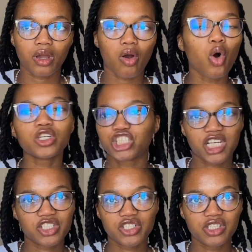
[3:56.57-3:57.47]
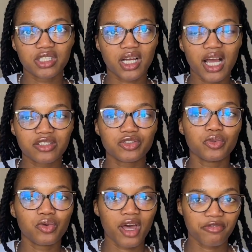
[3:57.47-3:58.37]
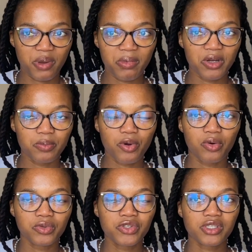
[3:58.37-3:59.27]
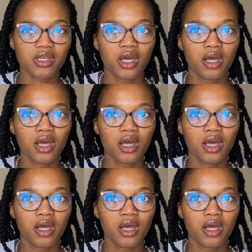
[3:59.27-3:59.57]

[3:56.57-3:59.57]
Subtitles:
all judges in the country who have permanent posts,